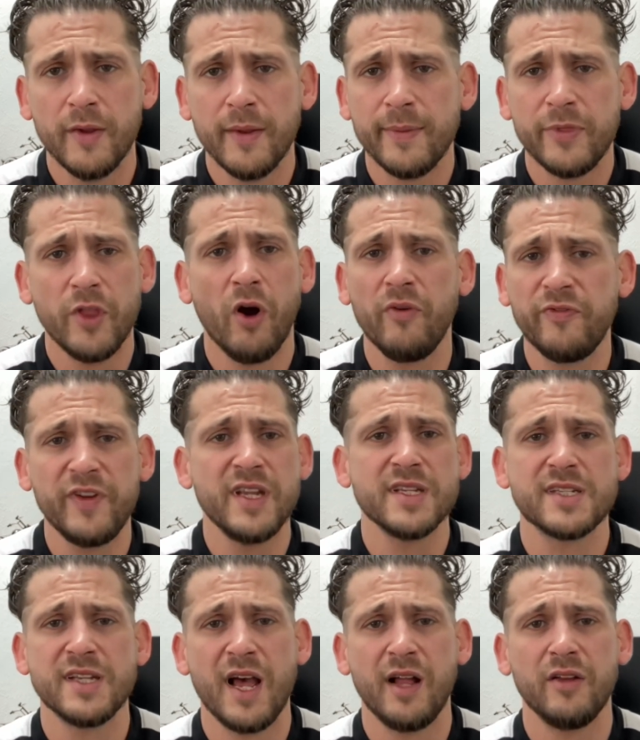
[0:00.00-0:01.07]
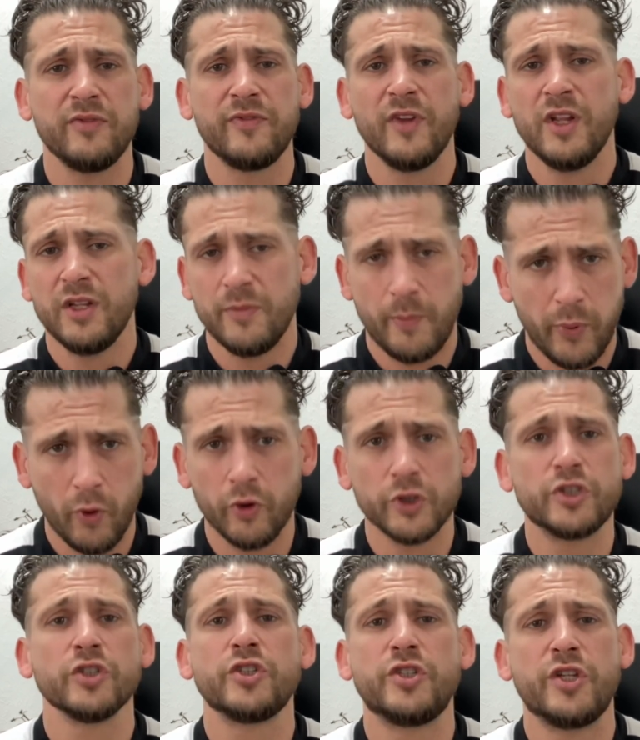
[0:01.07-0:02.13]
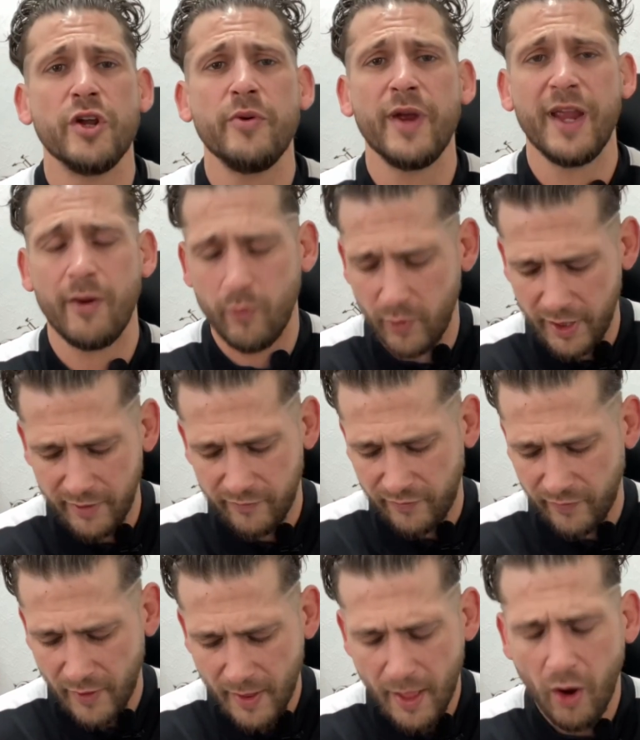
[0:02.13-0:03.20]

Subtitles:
Not for yourself, but just do it with,